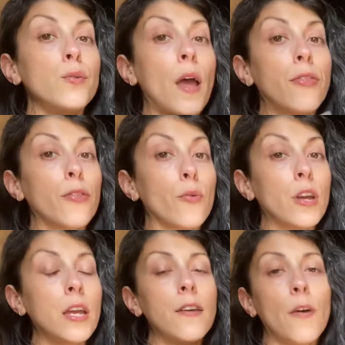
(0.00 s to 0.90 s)
and
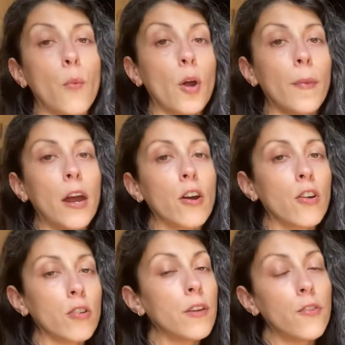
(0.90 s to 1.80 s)
3 if I'm wearing my hair
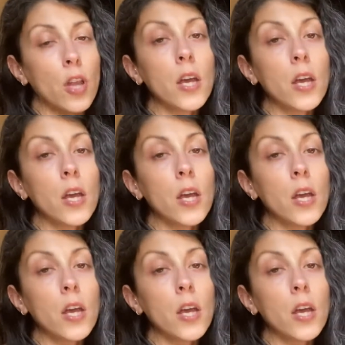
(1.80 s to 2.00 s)
curly for